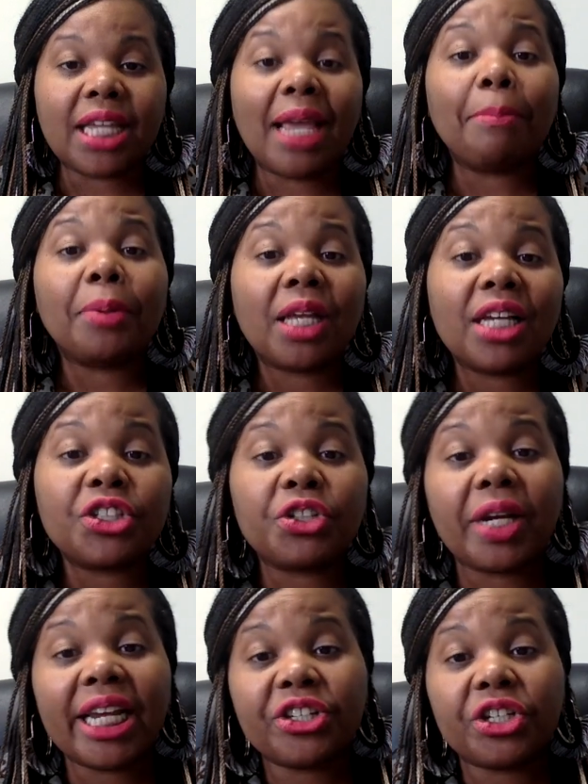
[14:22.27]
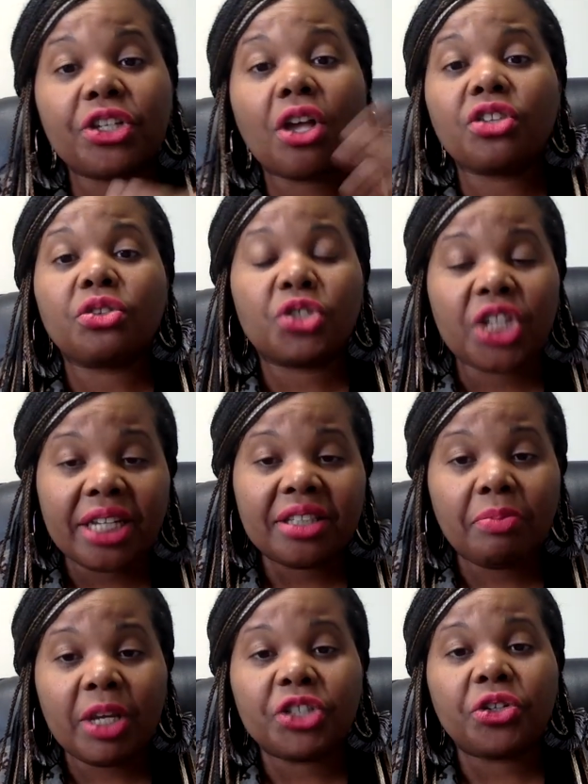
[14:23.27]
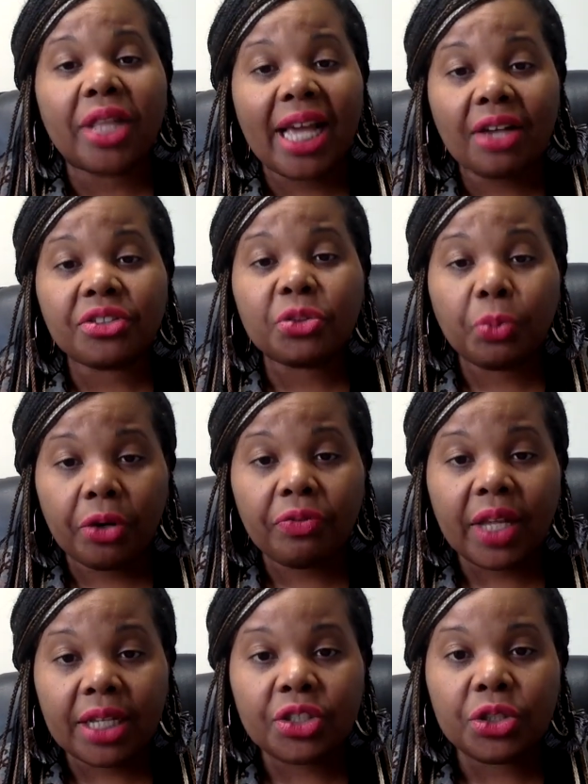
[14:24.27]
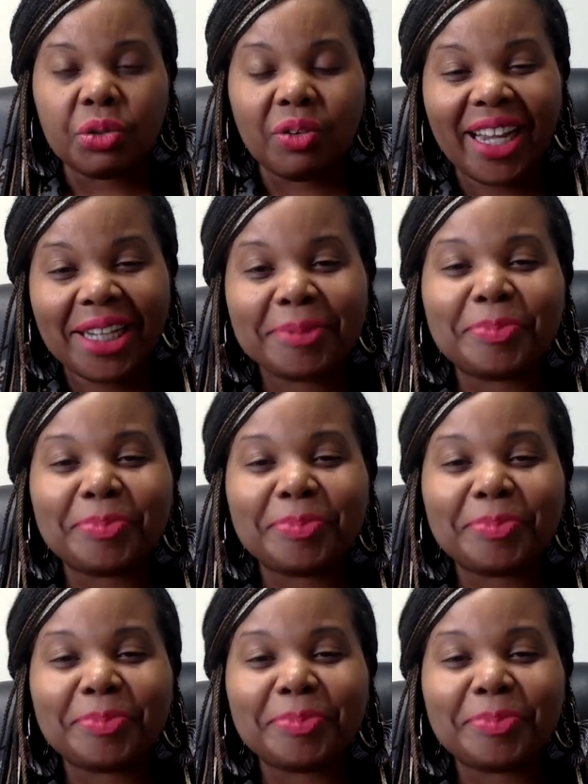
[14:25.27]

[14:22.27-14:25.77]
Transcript: And plus, your agent is also checked to make sure the house is worth that too, right?